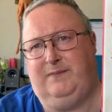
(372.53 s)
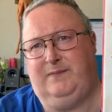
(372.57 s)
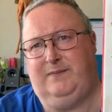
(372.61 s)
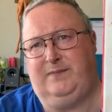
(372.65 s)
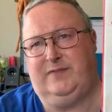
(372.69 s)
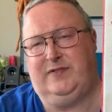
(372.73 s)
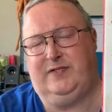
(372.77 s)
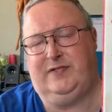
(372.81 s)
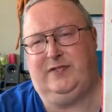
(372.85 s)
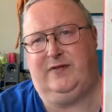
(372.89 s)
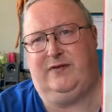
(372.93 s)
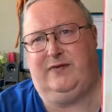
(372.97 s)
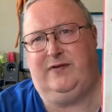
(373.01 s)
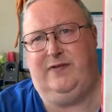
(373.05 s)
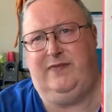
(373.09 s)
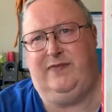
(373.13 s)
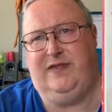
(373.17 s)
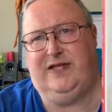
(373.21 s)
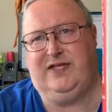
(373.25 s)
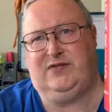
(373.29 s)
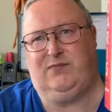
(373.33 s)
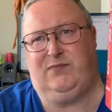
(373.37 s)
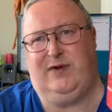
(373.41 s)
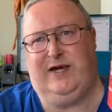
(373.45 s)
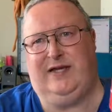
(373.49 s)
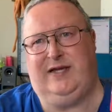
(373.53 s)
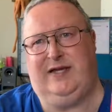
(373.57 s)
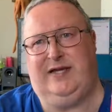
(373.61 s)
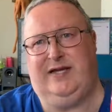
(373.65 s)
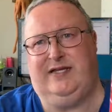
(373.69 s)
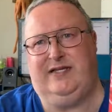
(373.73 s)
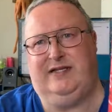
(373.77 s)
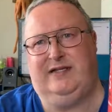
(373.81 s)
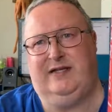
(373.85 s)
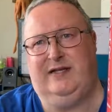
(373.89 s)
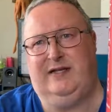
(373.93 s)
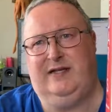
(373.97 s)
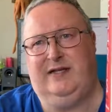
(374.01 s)
So in this one,
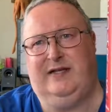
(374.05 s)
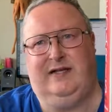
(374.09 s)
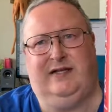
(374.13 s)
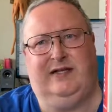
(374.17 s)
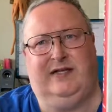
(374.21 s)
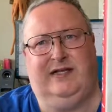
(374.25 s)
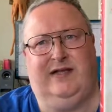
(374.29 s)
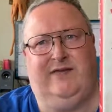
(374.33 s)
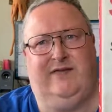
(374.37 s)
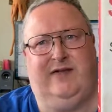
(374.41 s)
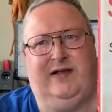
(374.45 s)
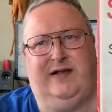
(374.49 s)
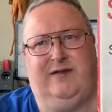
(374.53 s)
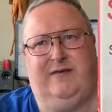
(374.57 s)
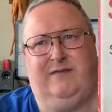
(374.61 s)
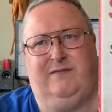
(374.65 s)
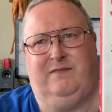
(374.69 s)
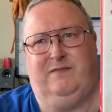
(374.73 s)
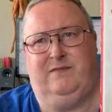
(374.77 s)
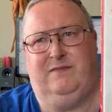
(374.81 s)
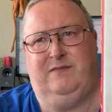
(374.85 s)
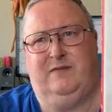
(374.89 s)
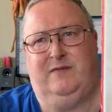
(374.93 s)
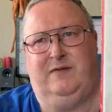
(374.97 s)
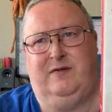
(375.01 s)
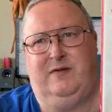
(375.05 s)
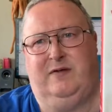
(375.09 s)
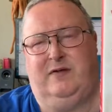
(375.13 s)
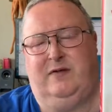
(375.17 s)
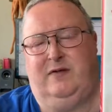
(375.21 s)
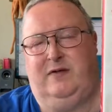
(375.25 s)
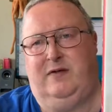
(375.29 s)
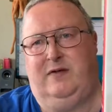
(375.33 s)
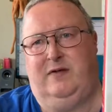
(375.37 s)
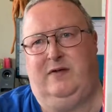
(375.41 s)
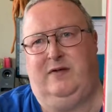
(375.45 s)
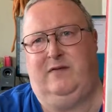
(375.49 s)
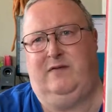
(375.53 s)
he's living
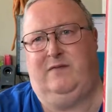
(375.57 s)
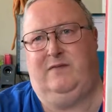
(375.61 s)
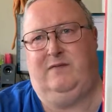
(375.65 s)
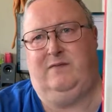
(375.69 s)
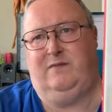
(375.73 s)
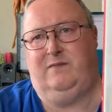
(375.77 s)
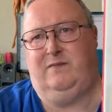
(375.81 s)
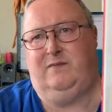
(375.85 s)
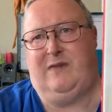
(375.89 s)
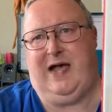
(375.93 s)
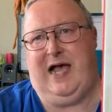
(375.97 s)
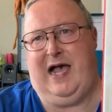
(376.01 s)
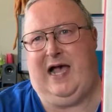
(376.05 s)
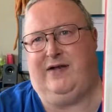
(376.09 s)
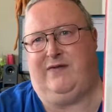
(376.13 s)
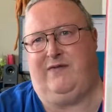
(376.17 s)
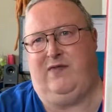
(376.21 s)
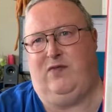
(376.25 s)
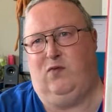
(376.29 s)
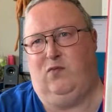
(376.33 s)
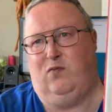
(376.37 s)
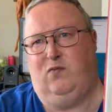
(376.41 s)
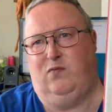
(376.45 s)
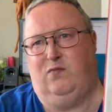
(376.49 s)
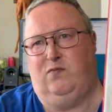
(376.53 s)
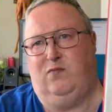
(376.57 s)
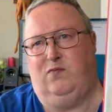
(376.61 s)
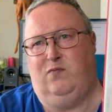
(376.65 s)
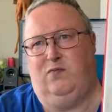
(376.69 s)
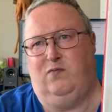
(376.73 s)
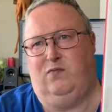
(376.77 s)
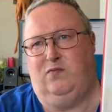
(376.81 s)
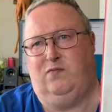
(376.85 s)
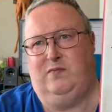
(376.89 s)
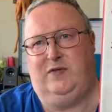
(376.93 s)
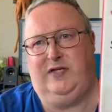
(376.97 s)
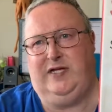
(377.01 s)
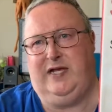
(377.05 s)
part of the
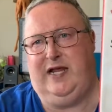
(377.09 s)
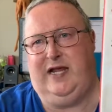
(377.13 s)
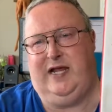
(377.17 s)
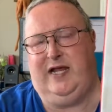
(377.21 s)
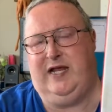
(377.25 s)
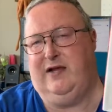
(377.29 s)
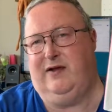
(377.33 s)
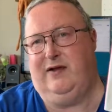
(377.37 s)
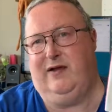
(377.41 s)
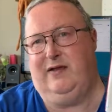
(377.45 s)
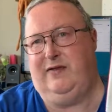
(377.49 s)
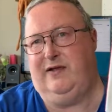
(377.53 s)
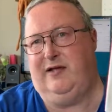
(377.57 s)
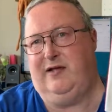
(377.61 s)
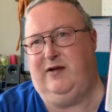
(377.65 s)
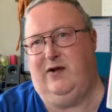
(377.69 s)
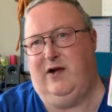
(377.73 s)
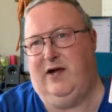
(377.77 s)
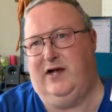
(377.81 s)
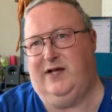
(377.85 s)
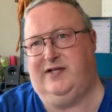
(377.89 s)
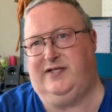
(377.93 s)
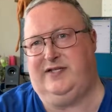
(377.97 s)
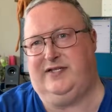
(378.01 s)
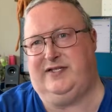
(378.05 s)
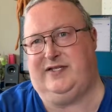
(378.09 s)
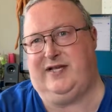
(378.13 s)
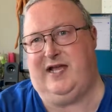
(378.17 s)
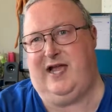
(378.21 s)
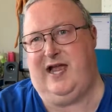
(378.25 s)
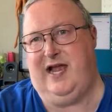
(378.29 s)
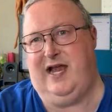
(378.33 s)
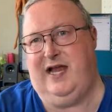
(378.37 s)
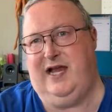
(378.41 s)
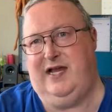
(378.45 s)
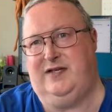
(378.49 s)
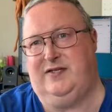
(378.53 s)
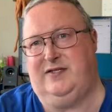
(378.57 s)
year in the United
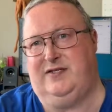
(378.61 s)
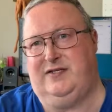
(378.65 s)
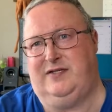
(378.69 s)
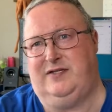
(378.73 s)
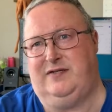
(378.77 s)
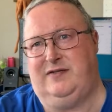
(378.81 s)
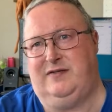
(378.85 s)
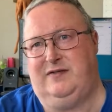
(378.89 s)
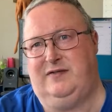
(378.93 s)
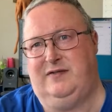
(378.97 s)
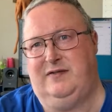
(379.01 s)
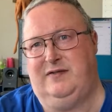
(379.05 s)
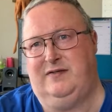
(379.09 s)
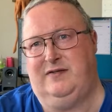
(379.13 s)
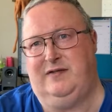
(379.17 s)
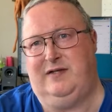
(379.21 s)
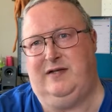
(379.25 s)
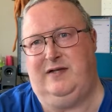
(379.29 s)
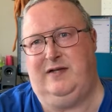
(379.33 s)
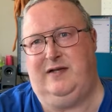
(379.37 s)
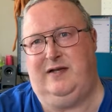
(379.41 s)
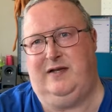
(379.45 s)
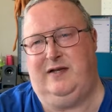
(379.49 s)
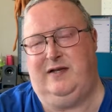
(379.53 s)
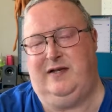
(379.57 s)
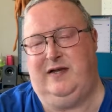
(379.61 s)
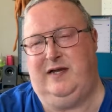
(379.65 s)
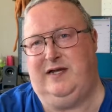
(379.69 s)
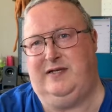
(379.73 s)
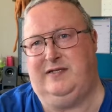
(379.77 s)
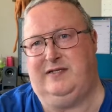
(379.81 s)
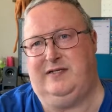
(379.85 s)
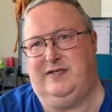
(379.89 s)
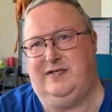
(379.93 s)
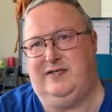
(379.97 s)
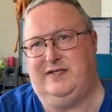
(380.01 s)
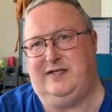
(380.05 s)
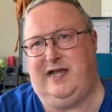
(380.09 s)
States,
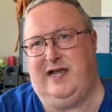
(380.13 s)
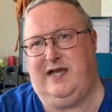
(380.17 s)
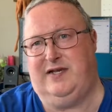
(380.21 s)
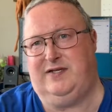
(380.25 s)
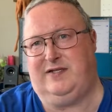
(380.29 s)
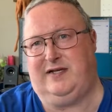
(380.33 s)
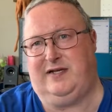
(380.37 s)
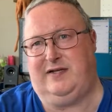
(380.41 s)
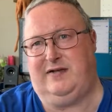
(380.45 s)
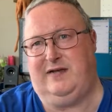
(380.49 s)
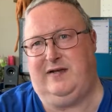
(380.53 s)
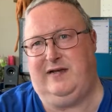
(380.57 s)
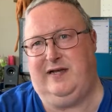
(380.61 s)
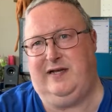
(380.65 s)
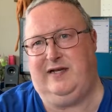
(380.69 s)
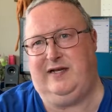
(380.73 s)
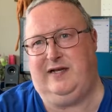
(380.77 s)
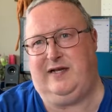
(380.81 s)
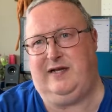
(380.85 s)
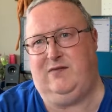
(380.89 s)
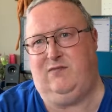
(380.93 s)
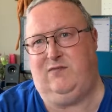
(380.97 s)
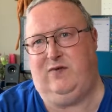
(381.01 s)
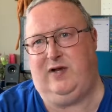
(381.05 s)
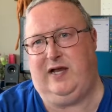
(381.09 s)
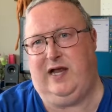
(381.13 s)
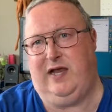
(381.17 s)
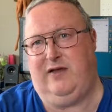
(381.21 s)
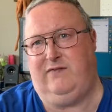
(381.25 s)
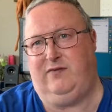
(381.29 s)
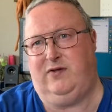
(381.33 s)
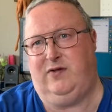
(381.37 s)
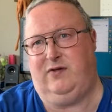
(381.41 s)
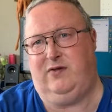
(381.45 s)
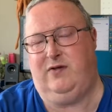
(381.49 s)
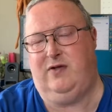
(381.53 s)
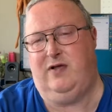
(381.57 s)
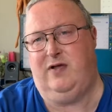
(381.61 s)
Eastern States, Connecticut, what have
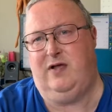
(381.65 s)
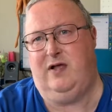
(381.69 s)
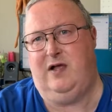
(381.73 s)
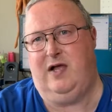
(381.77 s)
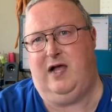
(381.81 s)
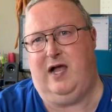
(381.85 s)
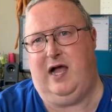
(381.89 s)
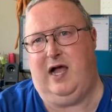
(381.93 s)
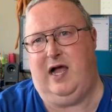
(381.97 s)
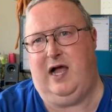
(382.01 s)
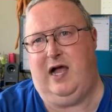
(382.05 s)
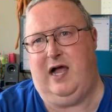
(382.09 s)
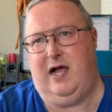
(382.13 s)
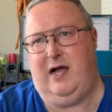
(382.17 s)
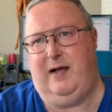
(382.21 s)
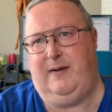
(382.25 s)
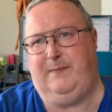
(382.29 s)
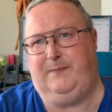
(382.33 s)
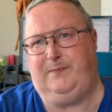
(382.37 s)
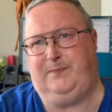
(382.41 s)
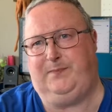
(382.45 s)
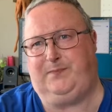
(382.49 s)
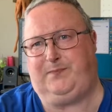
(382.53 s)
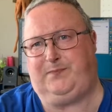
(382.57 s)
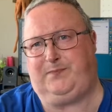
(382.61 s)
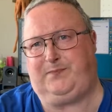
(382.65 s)
you, and